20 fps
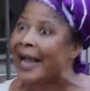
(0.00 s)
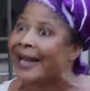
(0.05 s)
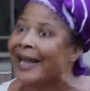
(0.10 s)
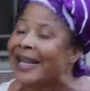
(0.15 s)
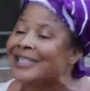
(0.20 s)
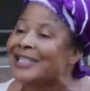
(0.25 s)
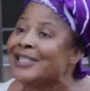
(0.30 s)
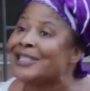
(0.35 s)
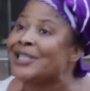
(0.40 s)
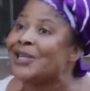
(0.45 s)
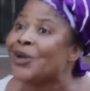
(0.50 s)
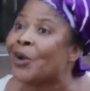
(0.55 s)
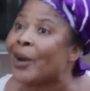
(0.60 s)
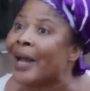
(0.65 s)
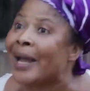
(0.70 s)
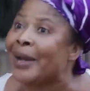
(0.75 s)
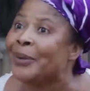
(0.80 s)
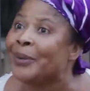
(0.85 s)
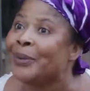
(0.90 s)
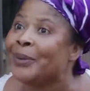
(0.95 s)
Agnes's
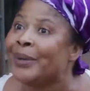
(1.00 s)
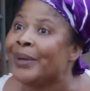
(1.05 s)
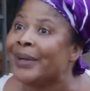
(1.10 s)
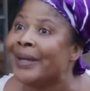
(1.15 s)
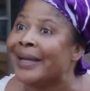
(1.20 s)
in-law now.